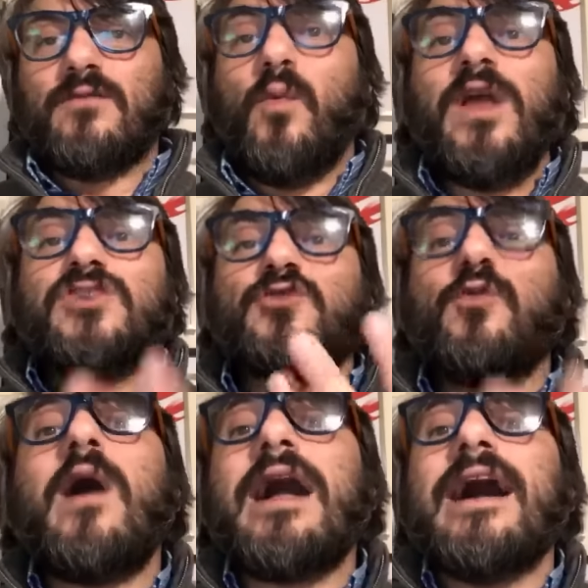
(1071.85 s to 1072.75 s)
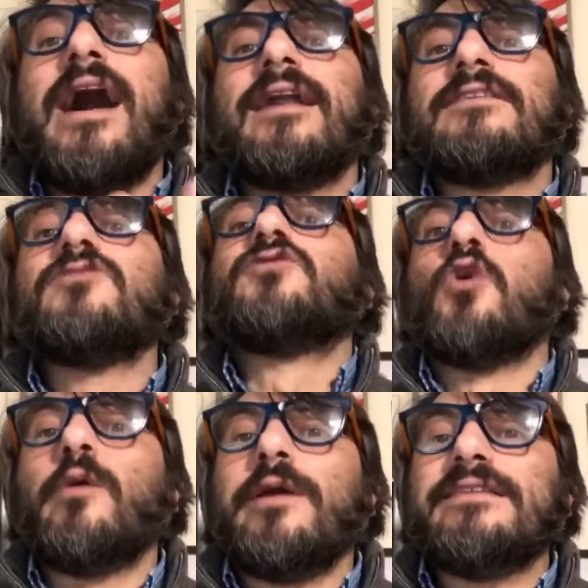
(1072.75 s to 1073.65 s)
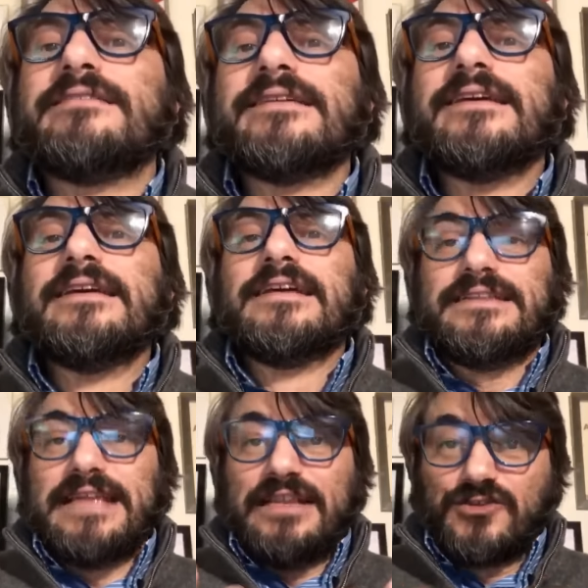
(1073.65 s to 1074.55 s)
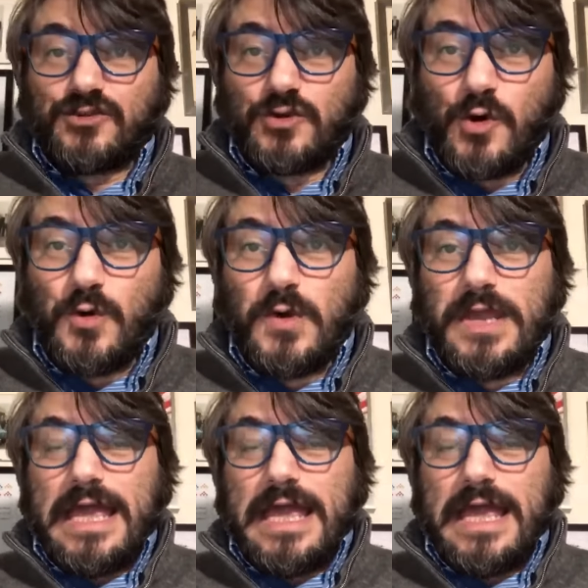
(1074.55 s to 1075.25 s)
Which one are the drawings that show